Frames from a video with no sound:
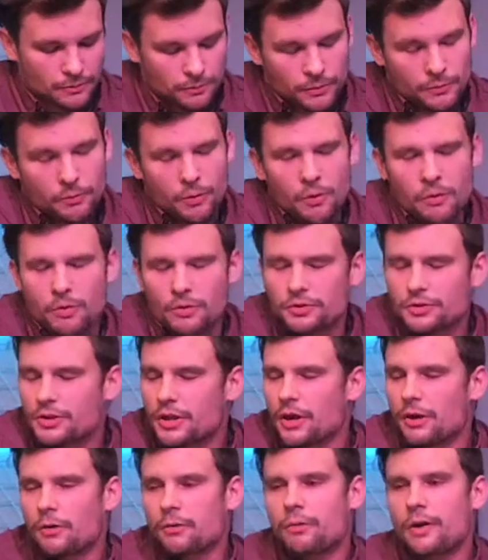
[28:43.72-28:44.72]
We won't
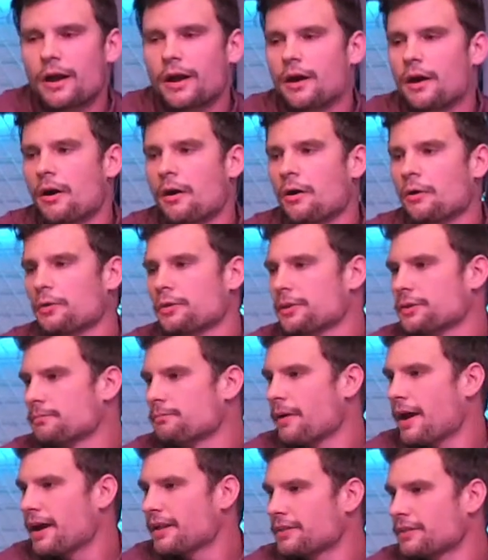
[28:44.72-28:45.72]
know why all these
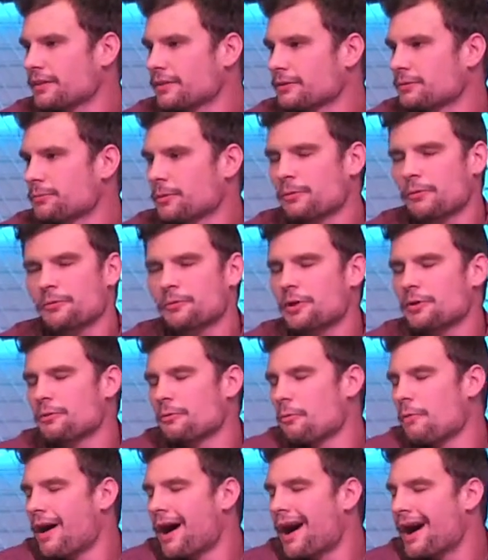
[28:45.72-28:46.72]
bad things, we won't know
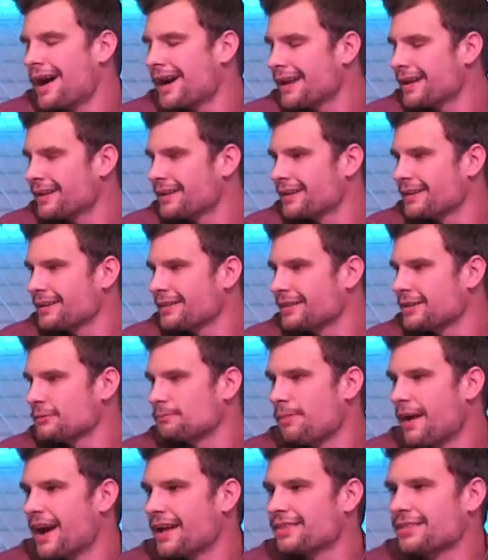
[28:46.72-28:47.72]
why these
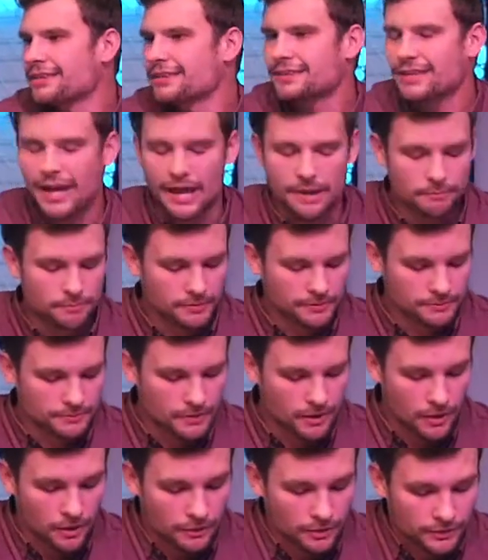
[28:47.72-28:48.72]
bad things happen
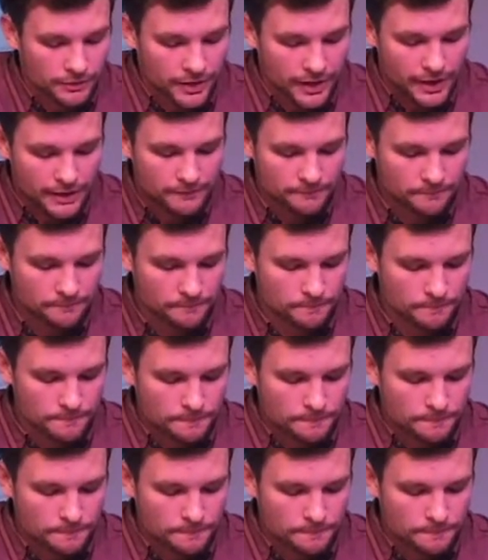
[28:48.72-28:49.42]
all the time.